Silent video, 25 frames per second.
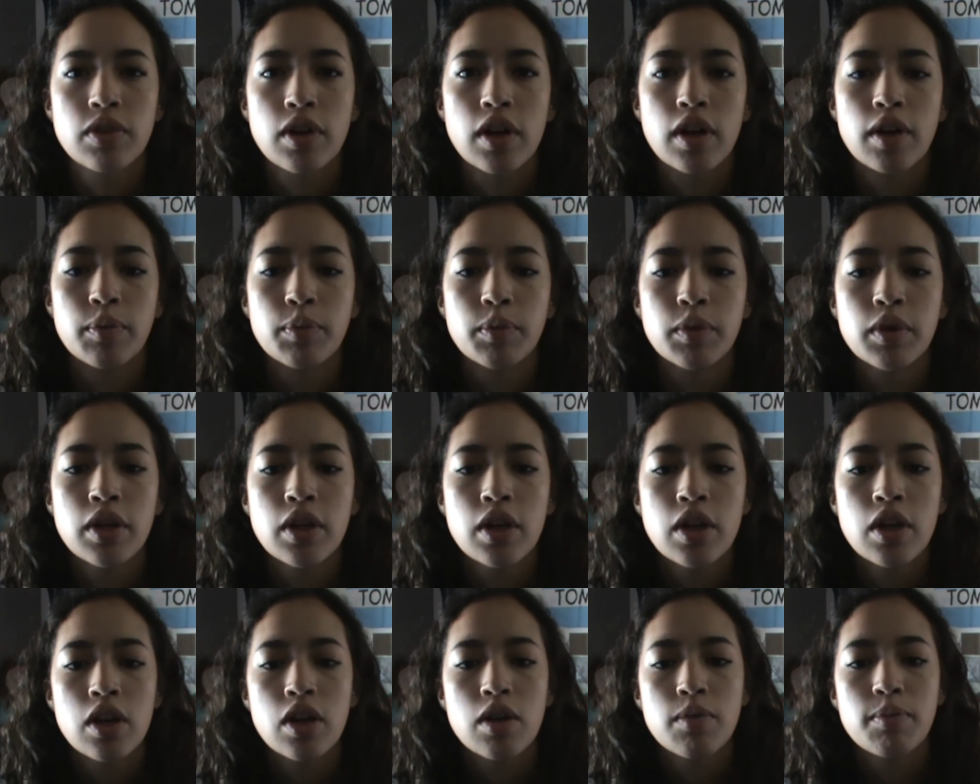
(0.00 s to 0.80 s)
from
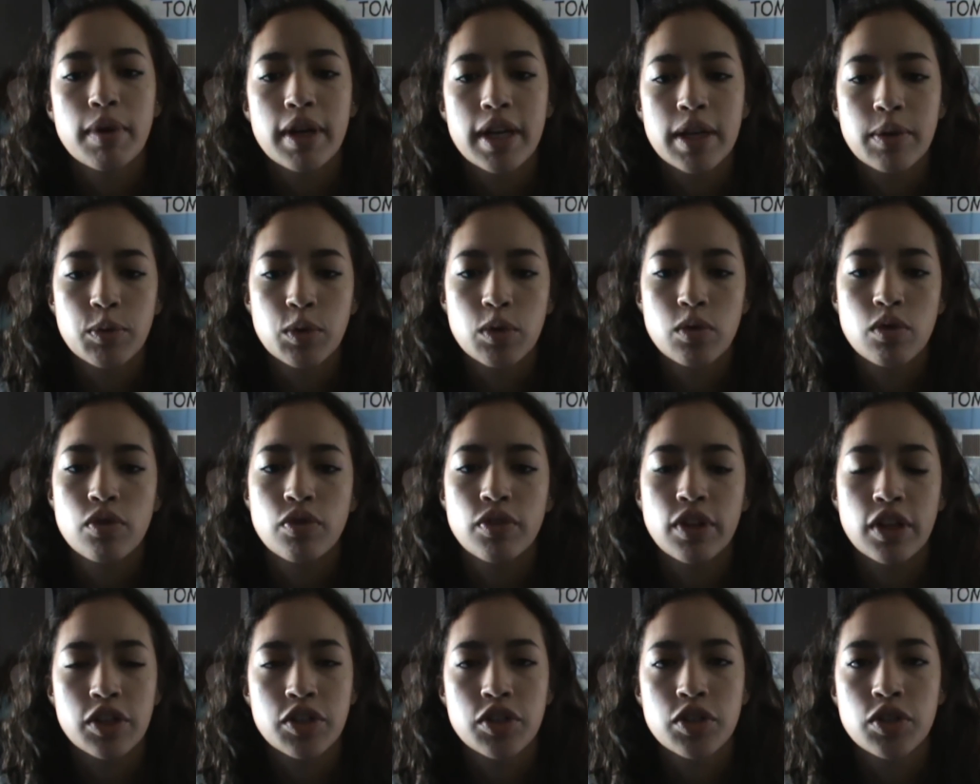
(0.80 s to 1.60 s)
my inward
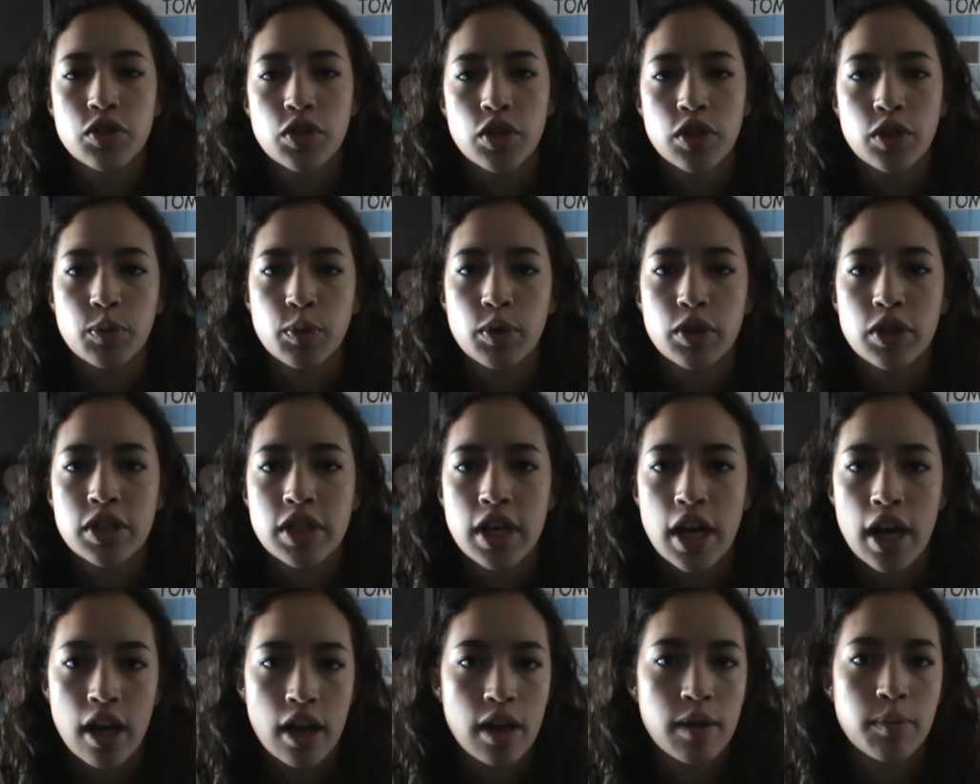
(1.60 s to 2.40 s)
reflection during the winter
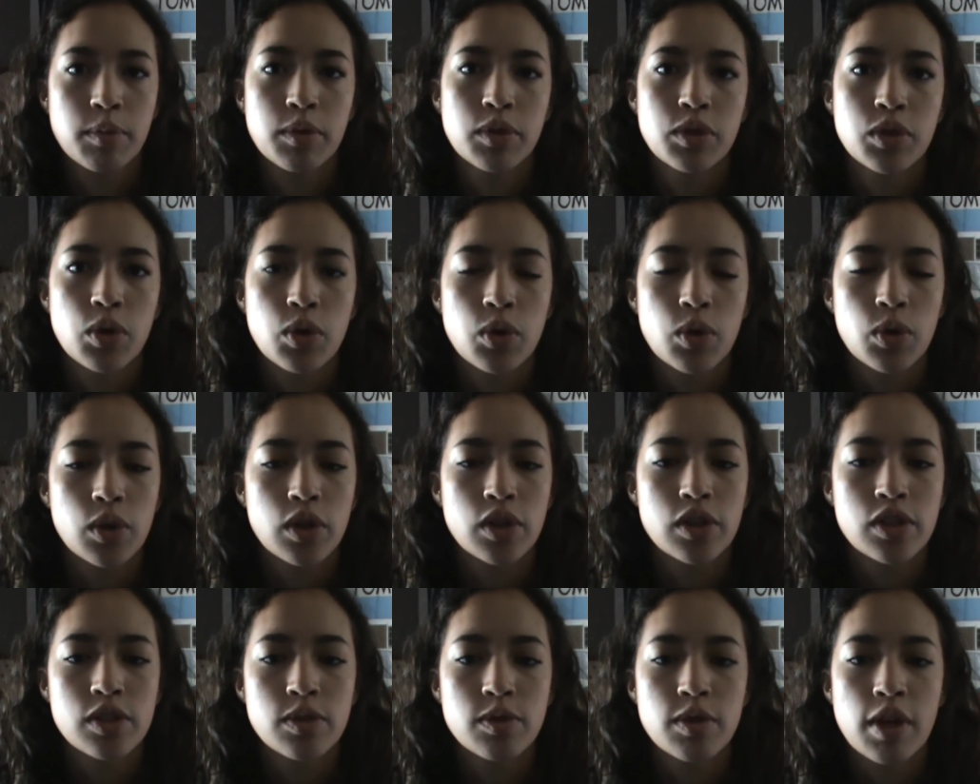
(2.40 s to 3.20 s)
time
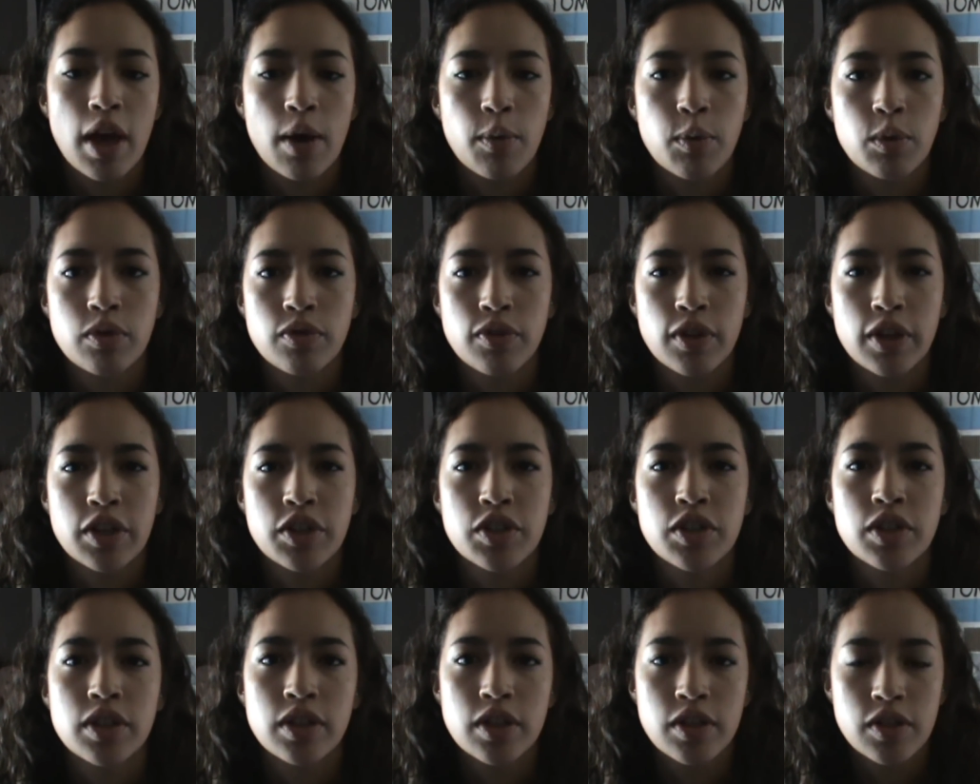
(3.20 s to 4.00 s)
towards the outward
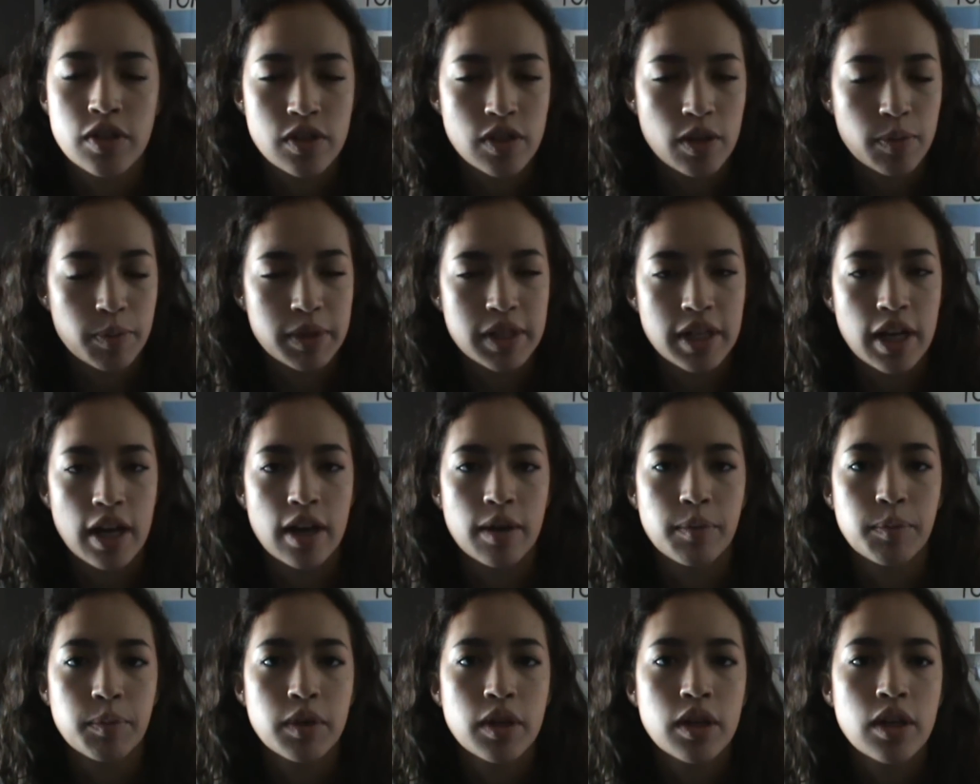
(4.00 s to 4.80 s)
reflection in the
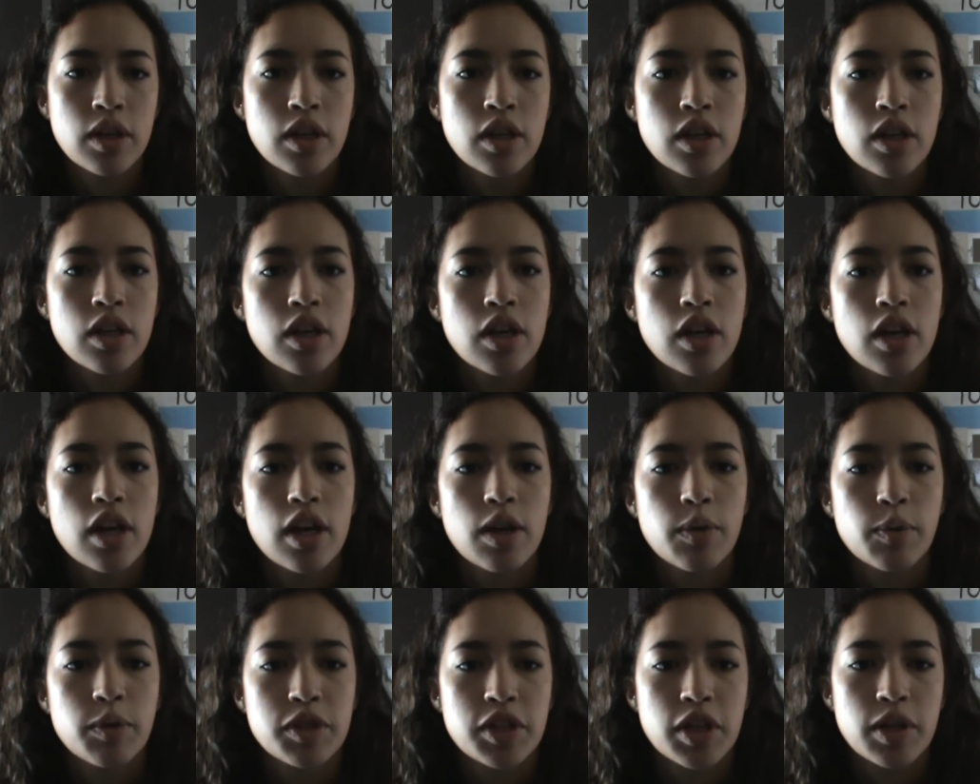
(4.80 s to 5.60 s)
summertime,
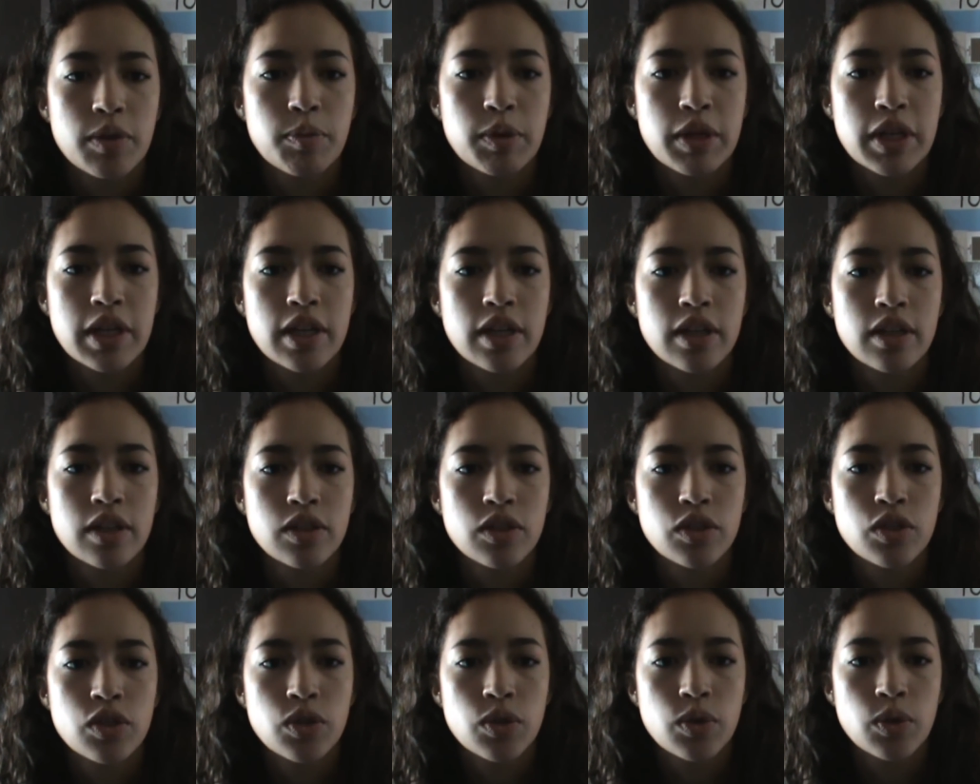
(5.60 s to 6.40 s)
in which I
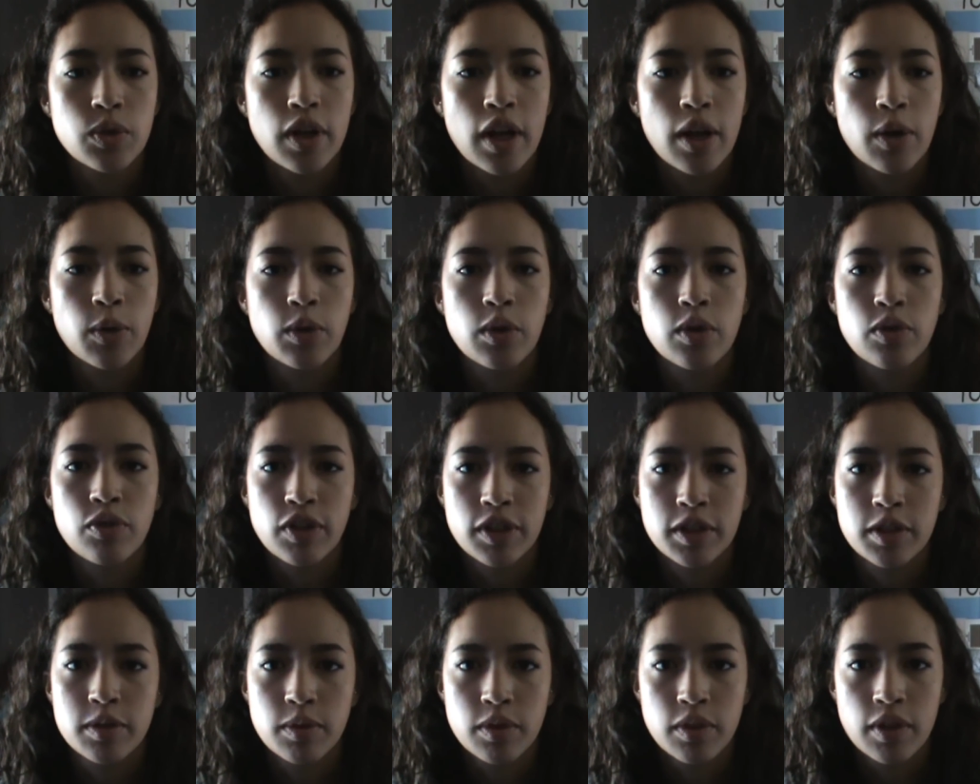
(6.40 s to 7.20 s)
begin to not only
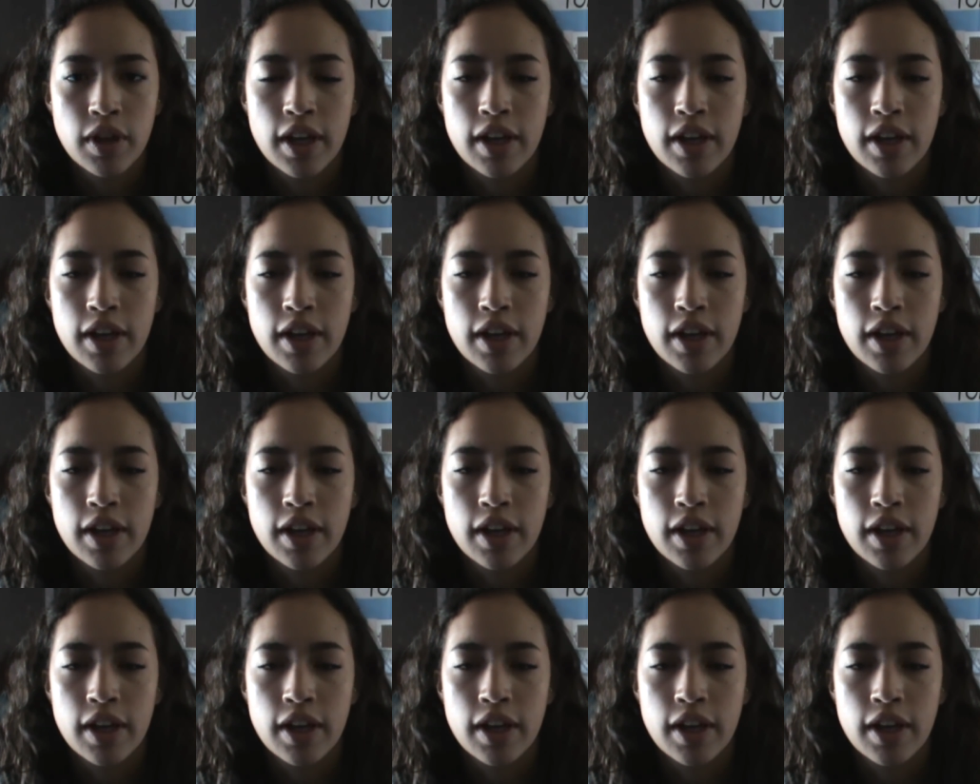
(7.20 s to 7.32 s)
reflect,